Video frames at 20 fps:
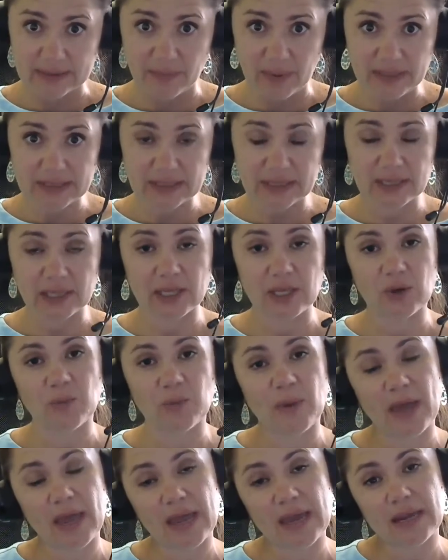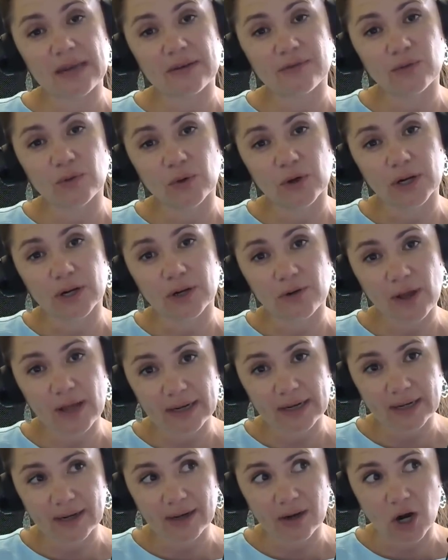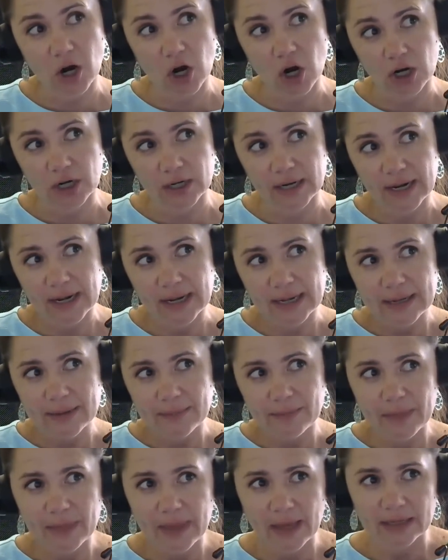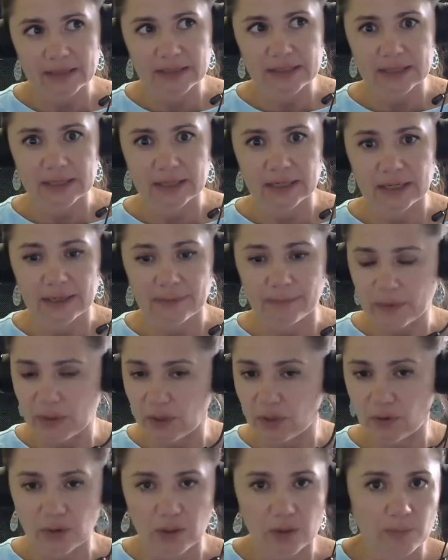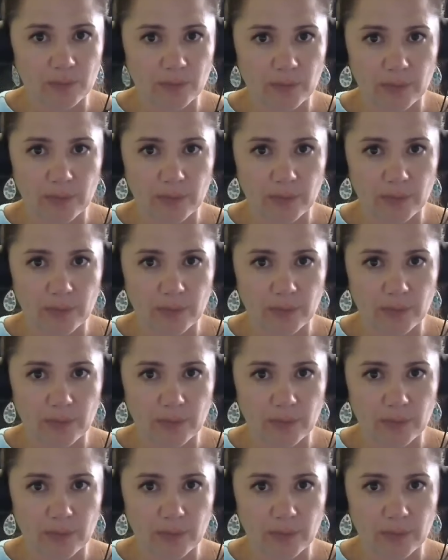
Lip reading: Basically, you're paying for a credit card that you